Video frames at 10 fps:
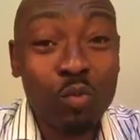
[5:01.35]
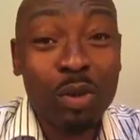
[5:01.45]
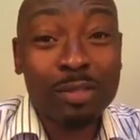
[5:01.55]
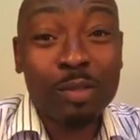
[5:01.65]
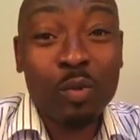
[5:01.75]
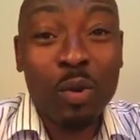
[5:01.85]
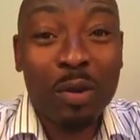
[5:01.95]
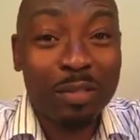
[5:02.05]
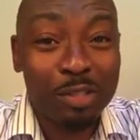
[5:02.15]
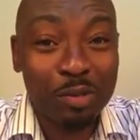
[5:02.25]
walked somewhere
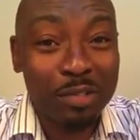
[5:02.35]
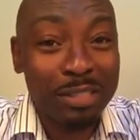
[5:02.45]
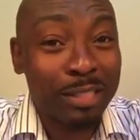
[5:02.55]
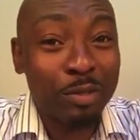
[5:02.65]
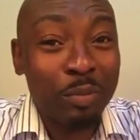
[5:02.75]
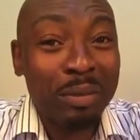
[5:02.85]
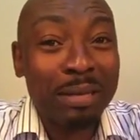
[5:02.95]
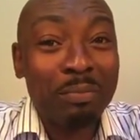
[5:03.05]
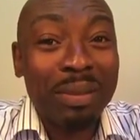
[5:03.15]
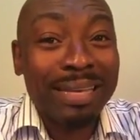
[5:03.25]
on the street and nobody
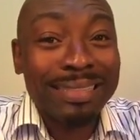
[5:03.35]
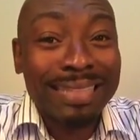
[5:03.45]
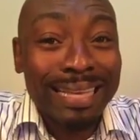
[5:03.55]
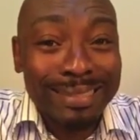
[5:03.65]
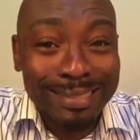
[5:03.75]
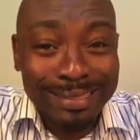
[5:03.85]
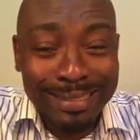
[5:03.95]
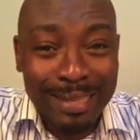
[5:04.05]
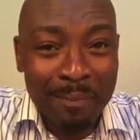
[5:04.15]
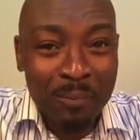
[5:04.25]
paid attention to
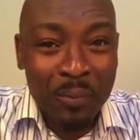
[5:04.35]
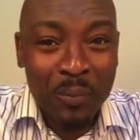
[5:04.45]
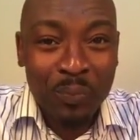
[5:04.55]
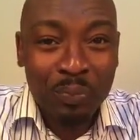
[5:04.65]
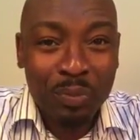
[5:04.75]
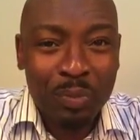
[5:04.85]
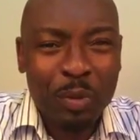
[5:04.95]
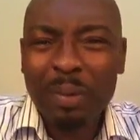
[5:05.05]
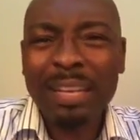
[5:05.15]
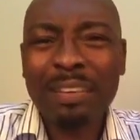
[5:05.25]
them.
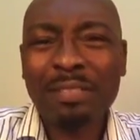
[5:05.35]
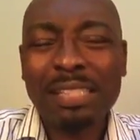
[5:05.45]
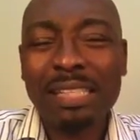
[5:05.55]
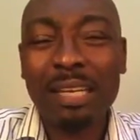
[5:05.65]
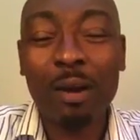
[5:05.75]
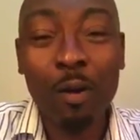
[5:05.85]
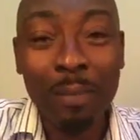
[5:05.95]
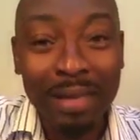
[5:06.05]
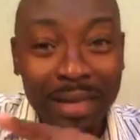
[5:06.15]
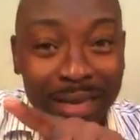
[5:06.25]
Nobody even said, "Oh
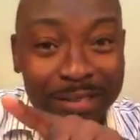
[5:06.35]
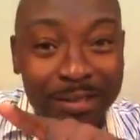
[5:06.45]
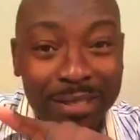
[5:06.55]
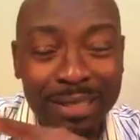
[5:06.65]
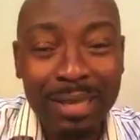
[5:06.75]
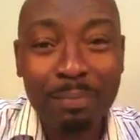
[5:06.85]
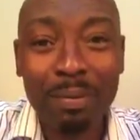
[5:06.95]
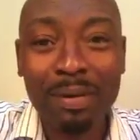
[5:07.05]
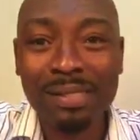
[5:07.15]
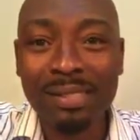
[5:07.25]
my gosh, look at that
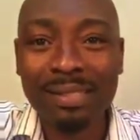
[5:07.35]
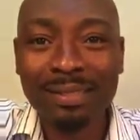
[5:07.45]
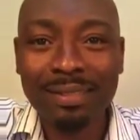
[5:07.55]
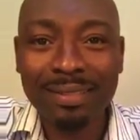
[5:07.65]
person."